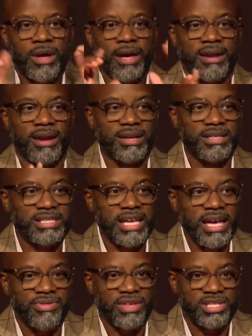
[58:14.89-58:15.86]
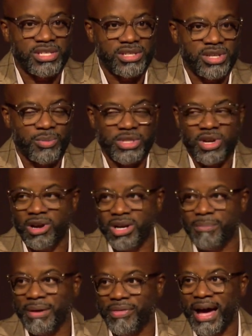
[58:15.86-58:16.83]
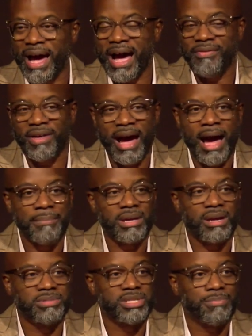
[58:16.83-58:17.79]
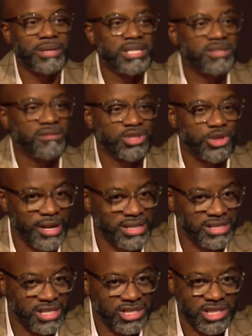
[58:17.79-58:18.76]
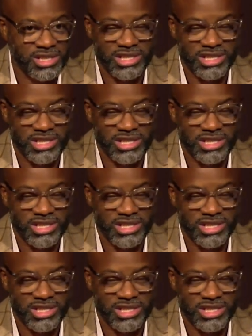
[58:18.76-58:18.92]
and understand this, so we're talking about the eye, the eye becomes the place of transition.